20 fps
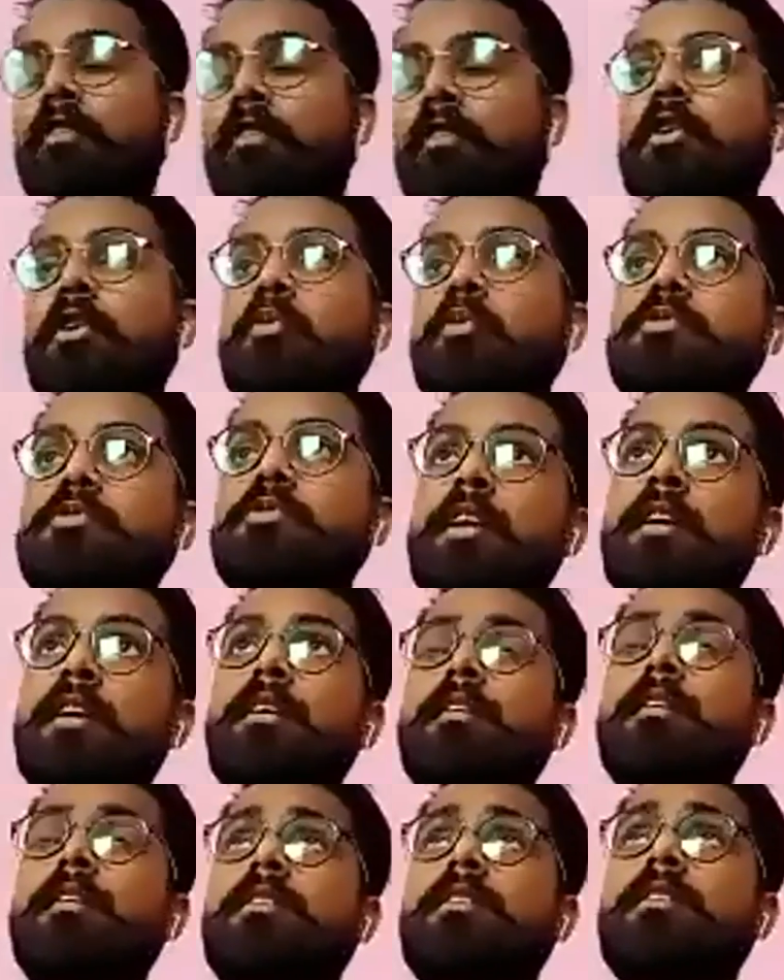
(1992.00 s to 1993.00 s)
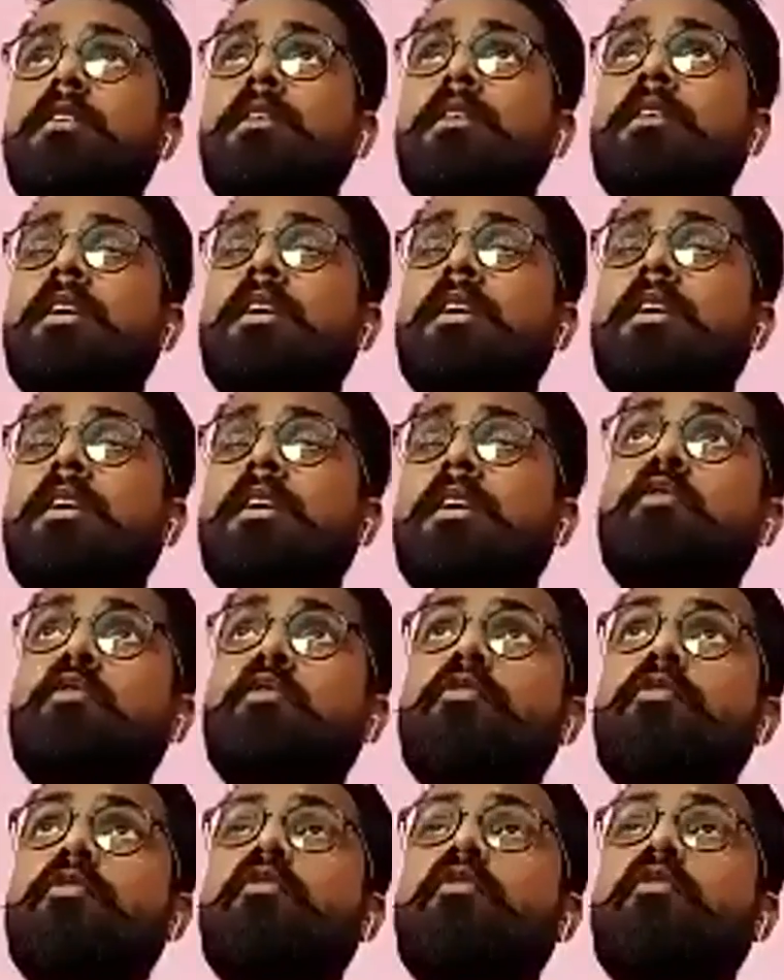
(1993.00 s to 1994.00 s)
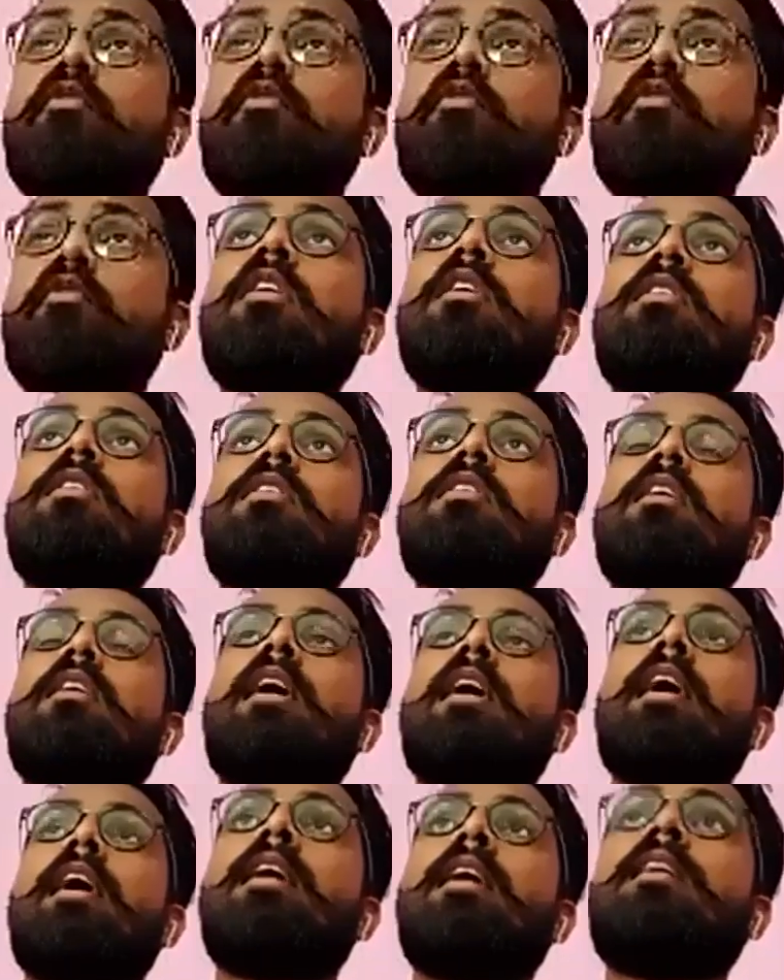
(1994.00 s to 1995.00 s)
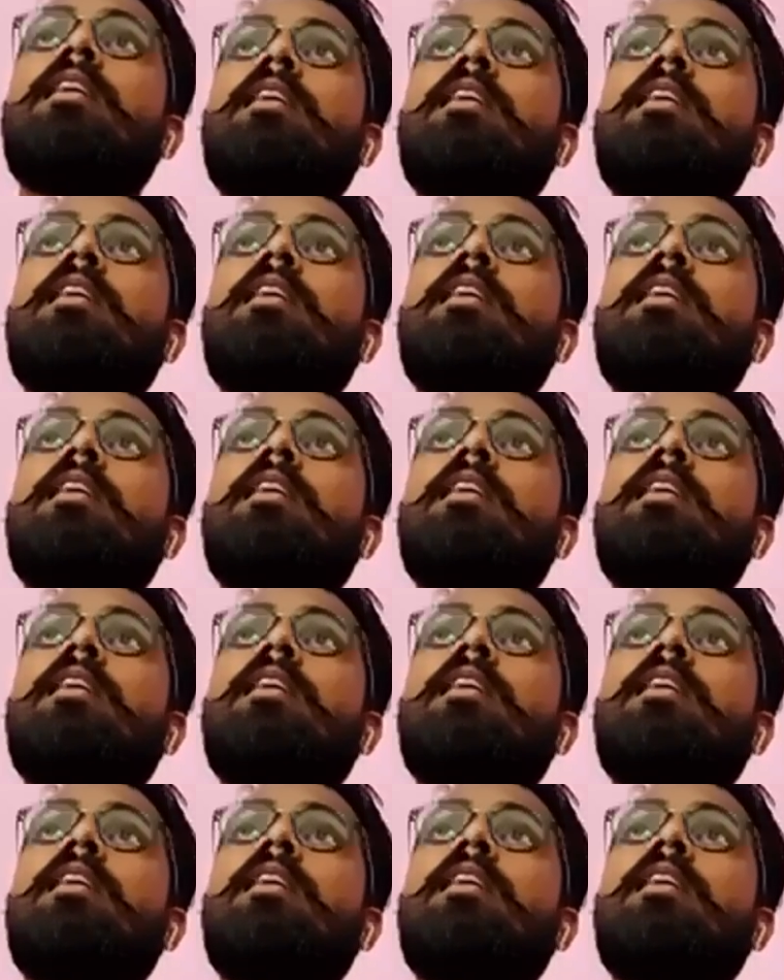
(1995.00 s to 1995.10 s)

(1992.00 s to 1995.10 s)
using your, and if you want, and